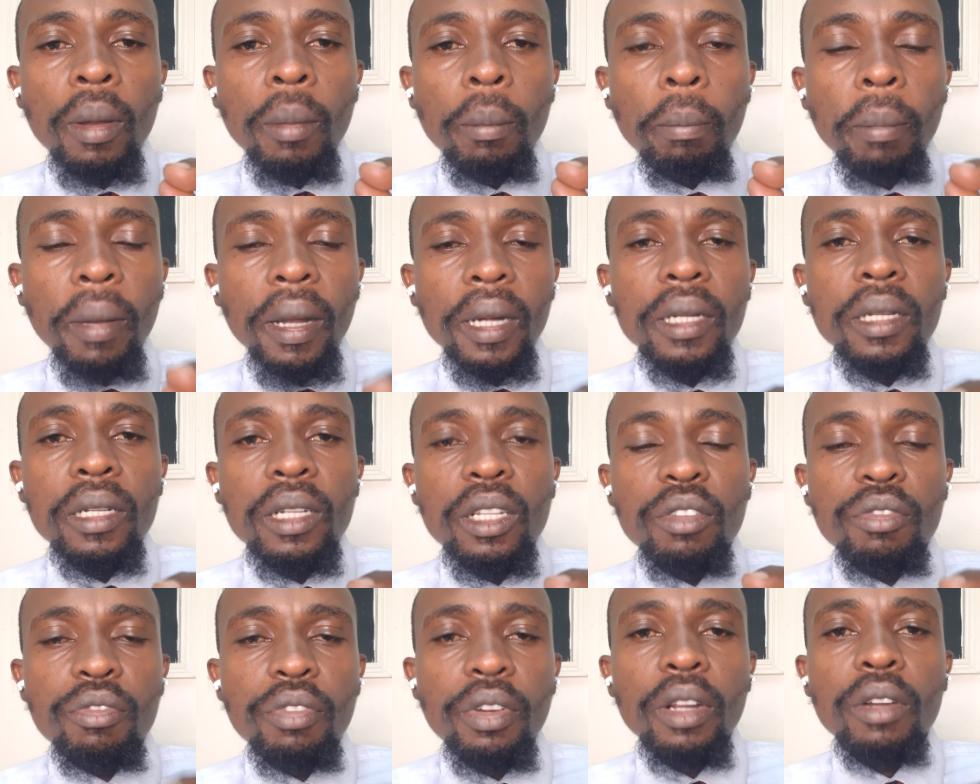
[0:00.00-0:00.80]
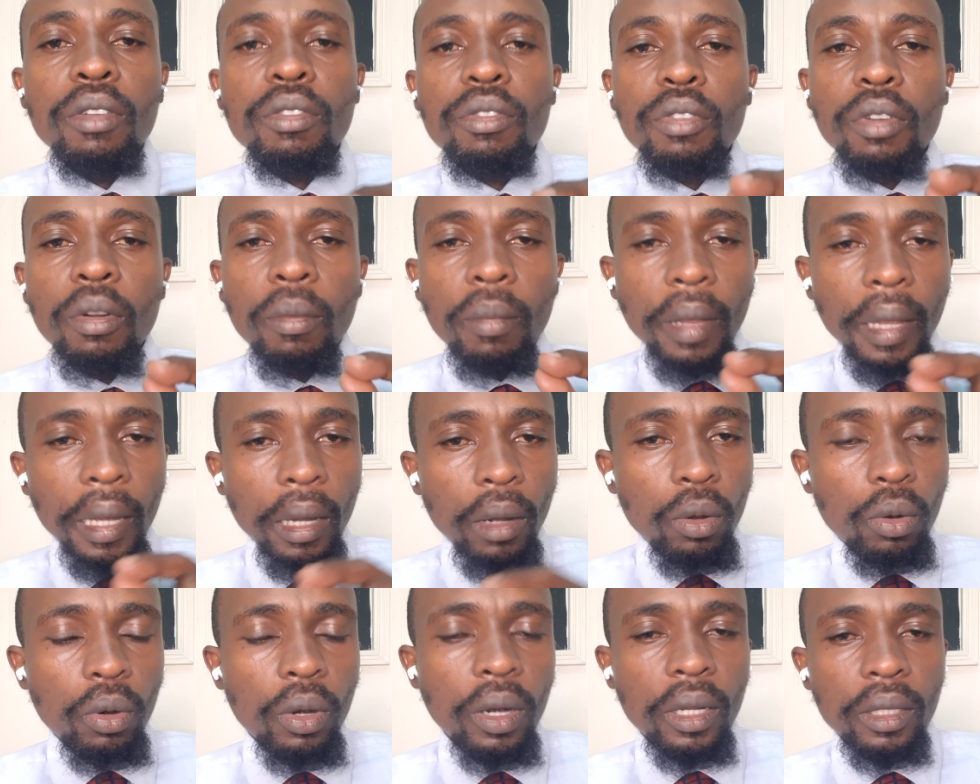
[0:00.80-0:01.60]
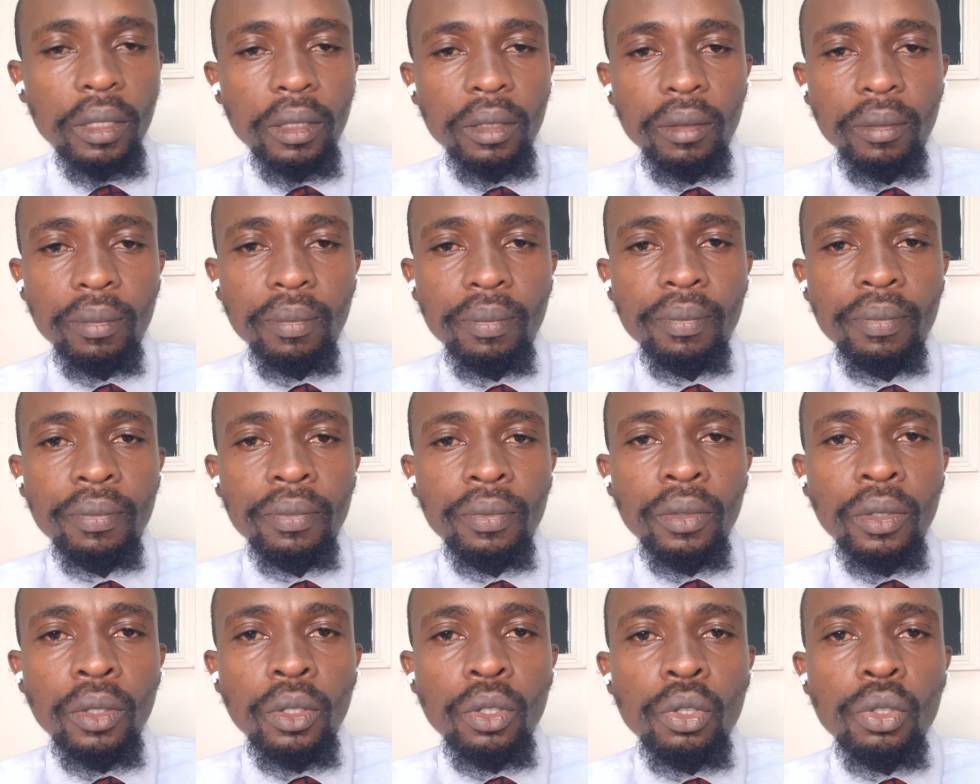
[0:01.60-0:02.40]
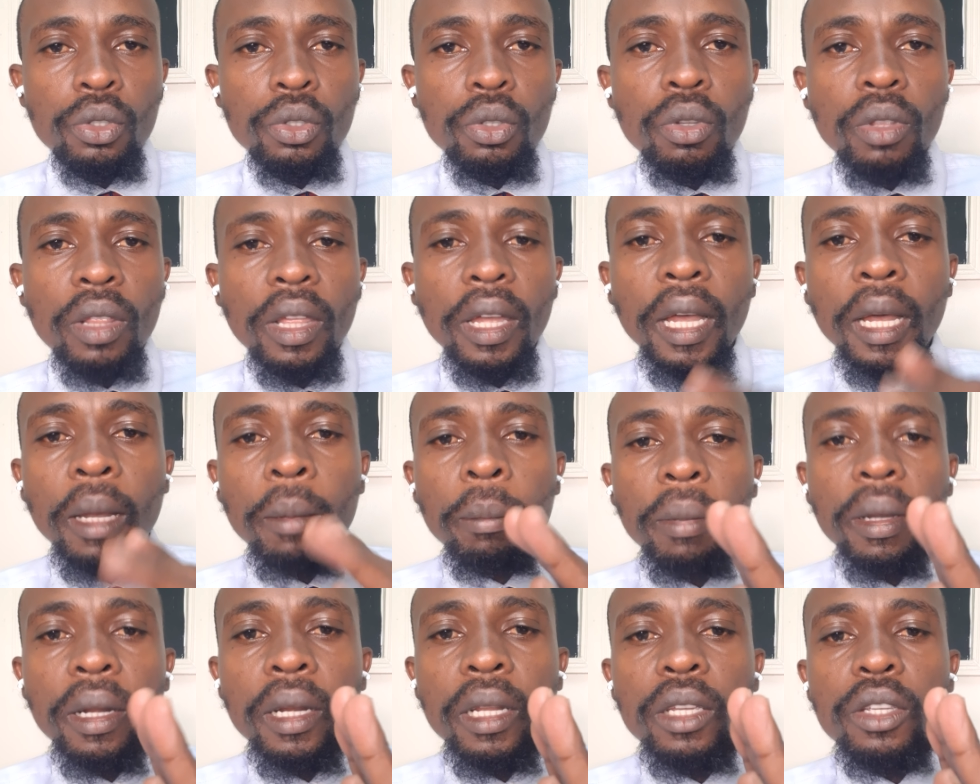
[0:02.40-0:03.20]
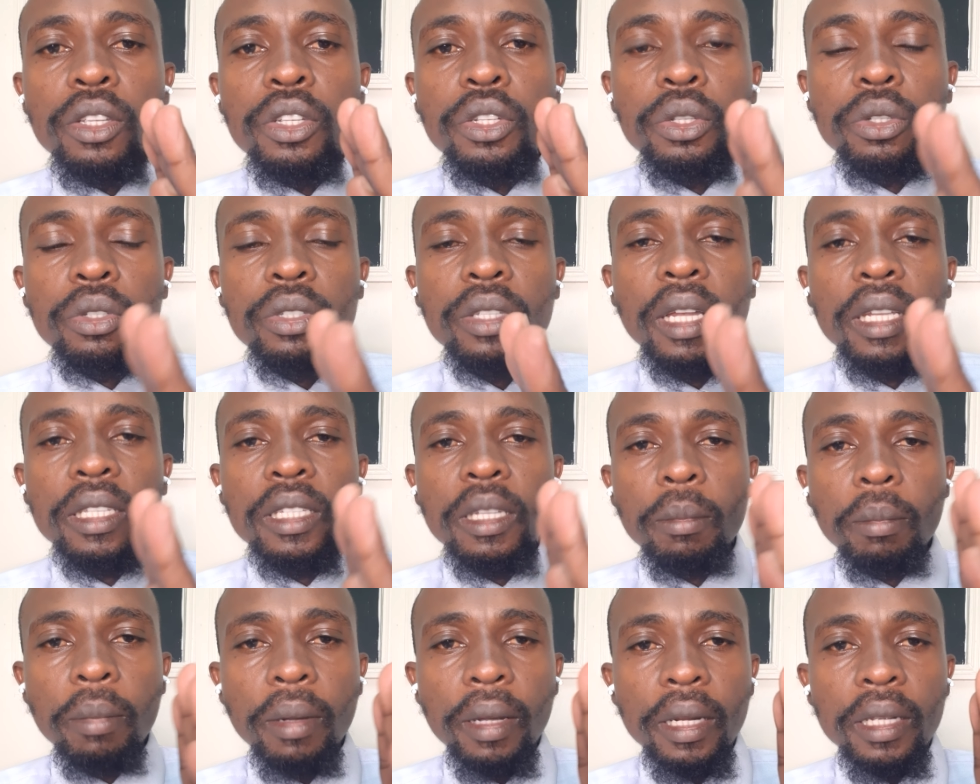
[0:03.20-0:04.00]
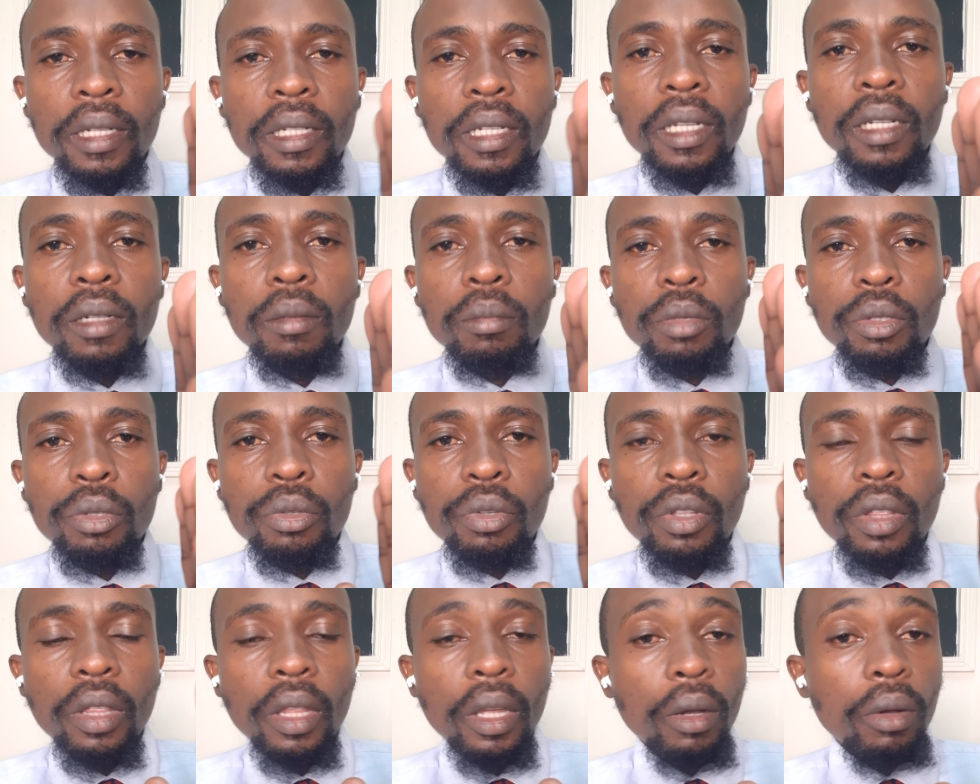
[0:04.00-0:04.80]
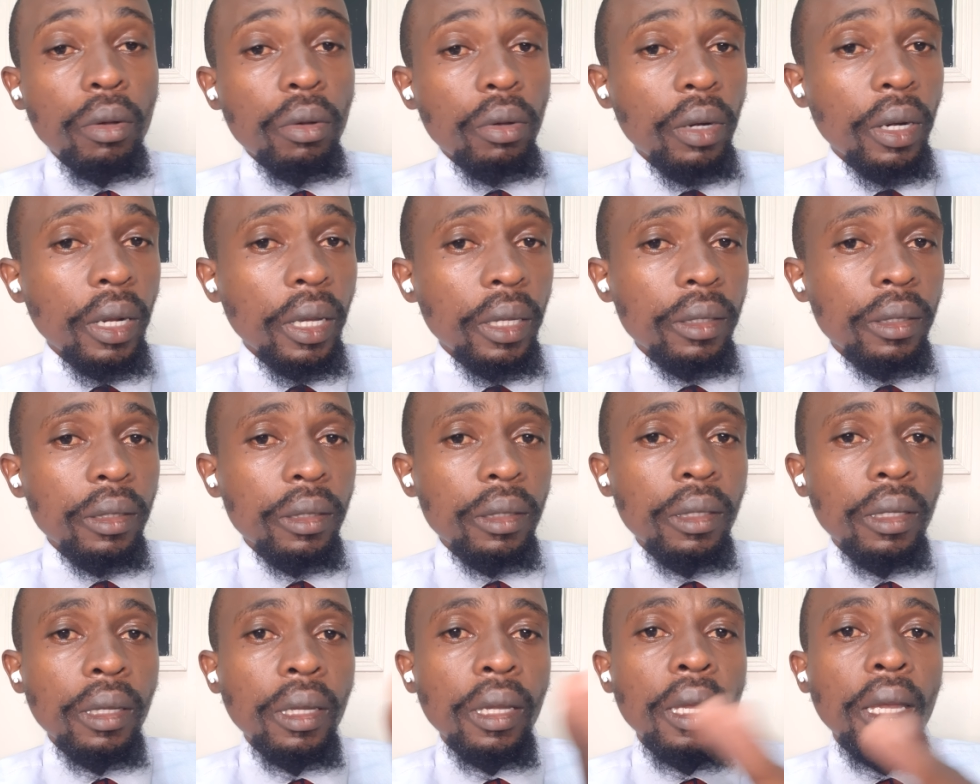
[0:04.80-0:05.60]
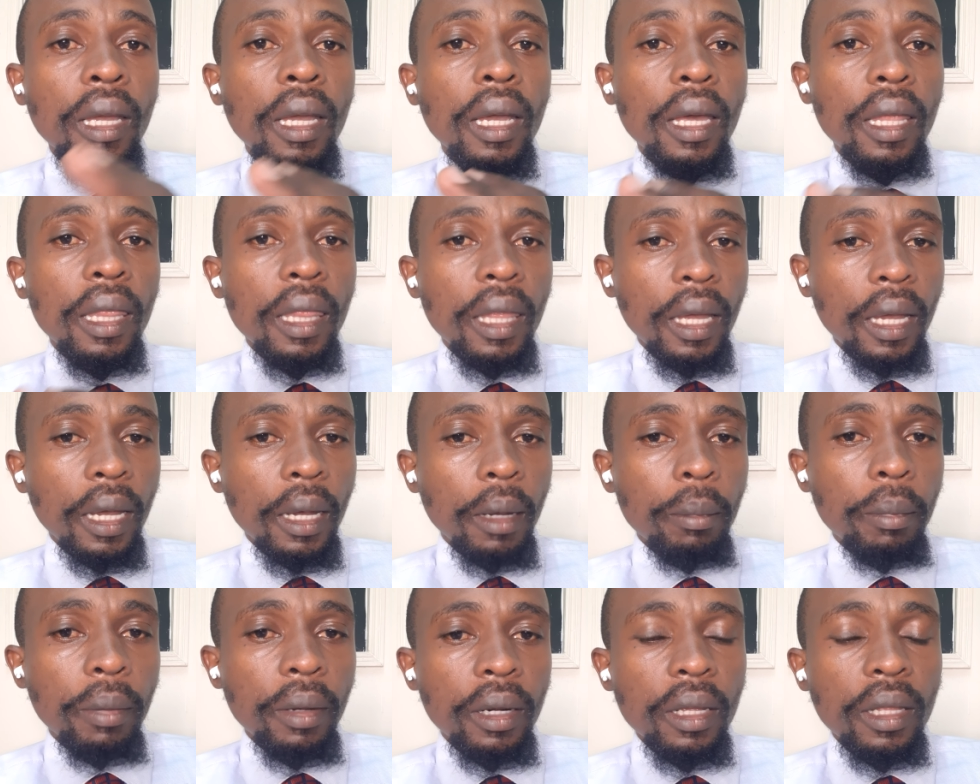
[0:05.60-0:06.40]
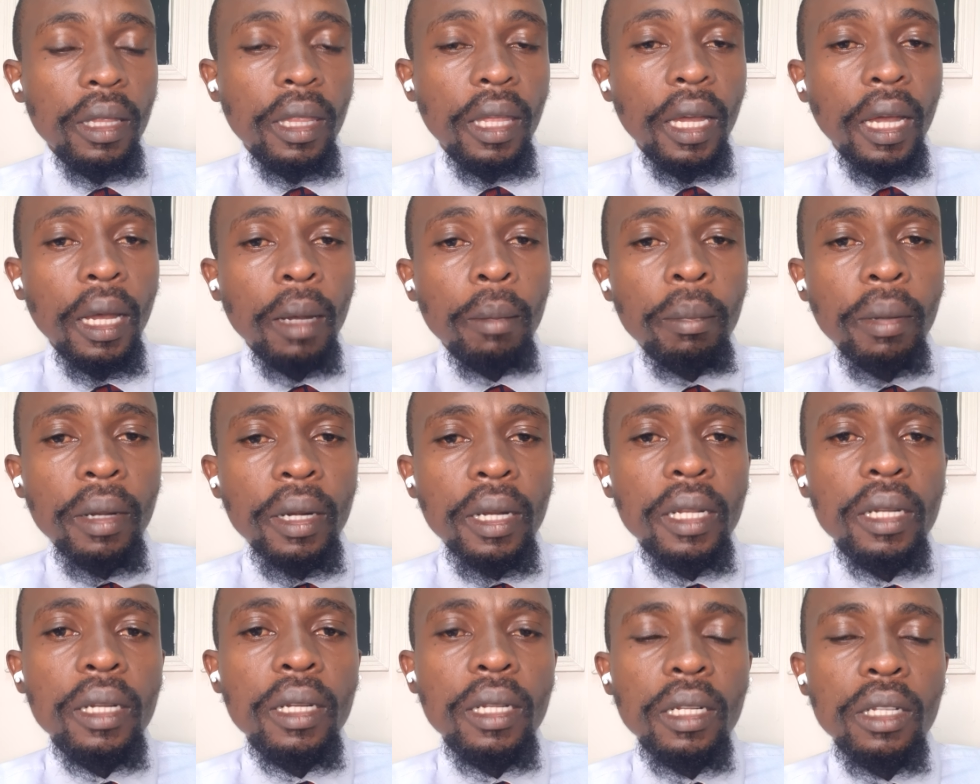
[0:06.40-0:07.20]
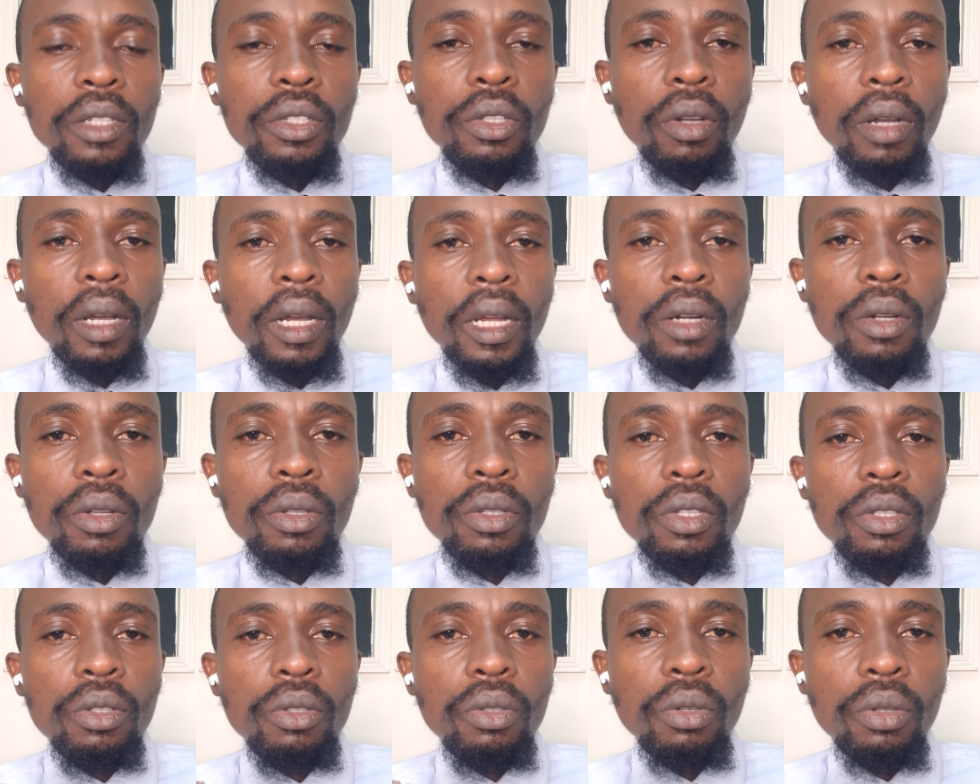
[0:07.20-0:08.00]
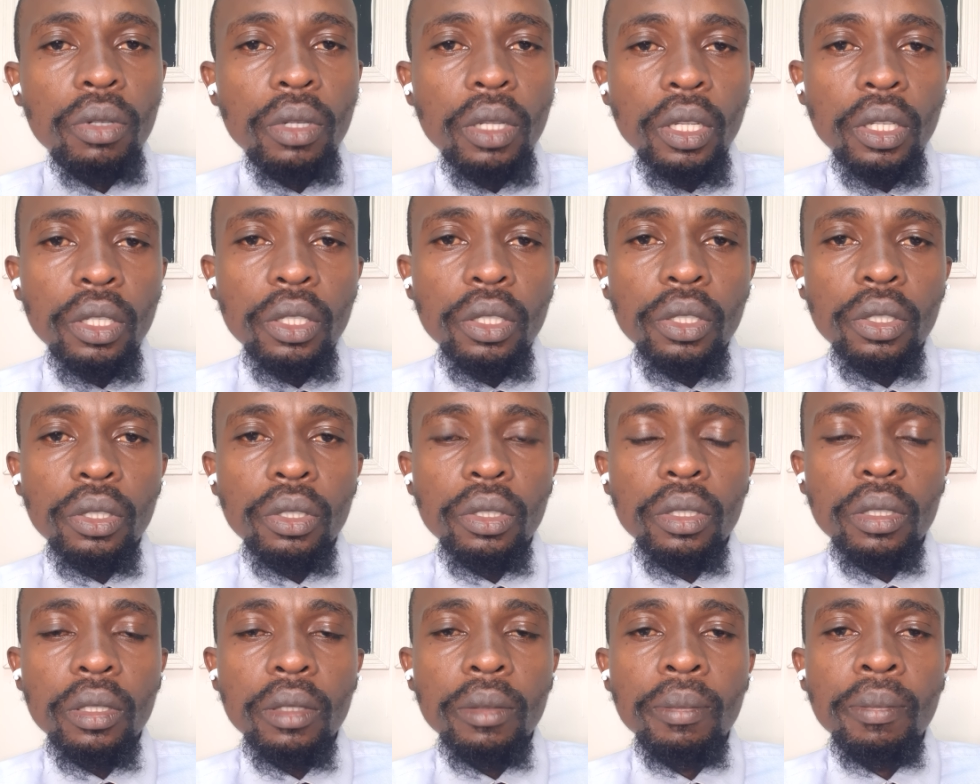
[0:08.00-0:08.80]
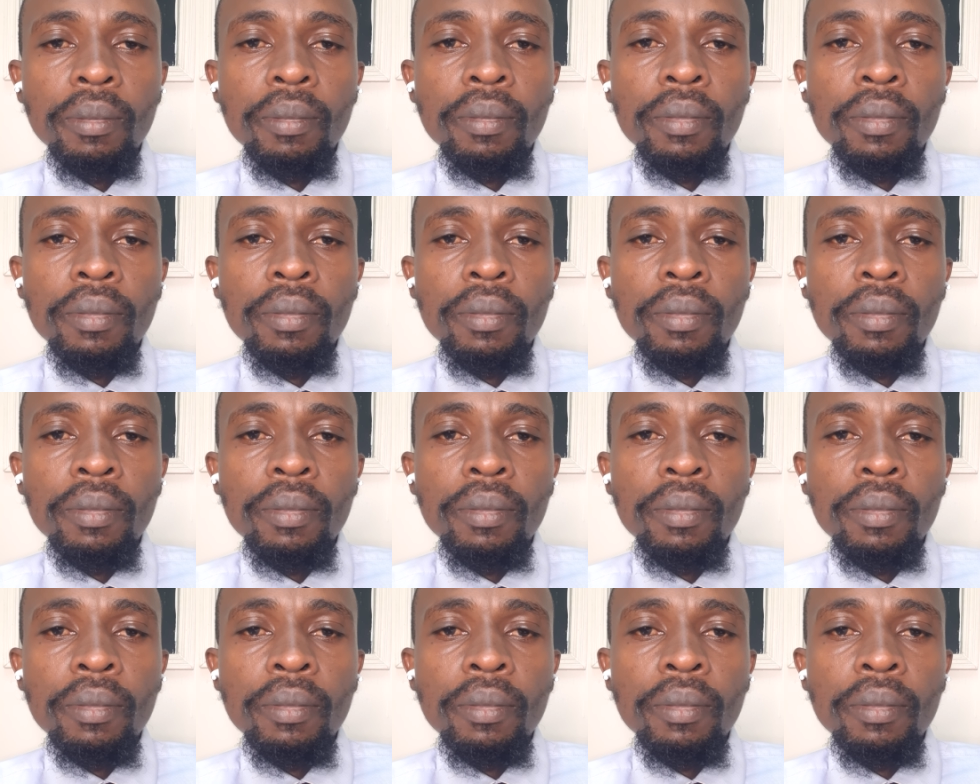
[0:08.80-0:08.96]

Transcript: but different from the owners. So the company issues are separated between the owners and the company. The company deals or handles its own issues,